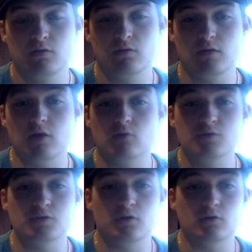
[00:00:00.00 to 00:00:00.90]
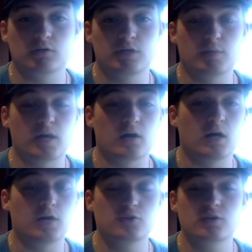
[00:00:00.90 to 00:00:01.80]
That would result in about
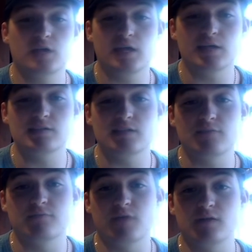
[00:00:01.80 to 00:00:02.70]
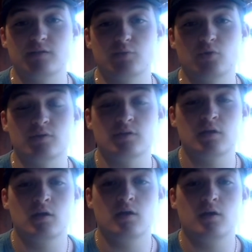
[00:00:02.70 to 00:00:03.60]
187 fantasy points,
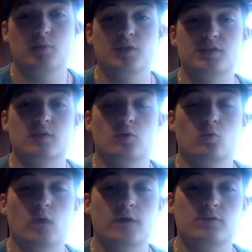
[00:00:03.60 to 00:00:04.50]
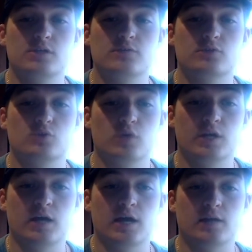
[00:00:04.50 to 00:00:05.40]
placing him at wide receiver
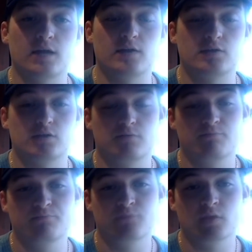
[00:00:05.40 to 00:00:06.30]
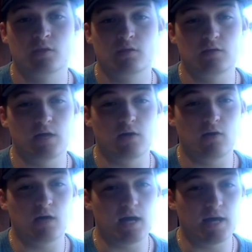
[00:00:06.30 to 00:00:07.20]
29 last year.
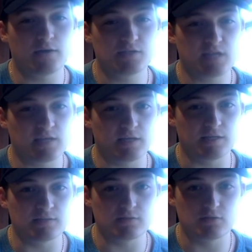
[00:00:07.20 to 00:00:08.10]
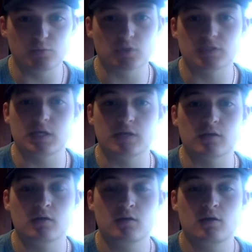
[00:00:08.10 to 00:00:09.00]
Now, I understand that isn't super
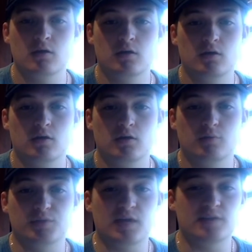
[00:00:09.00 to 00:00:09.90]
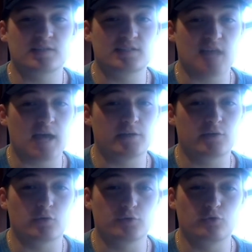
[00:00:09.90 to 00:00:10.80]
exciting, but that's exactly
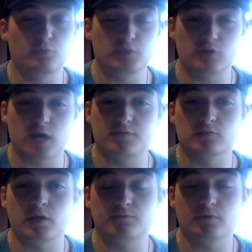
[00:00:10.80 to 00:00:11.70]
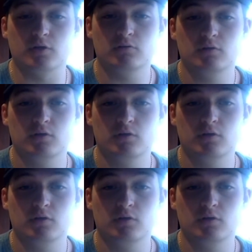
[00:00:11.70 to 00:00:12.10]
where you would be drafting Renfrow.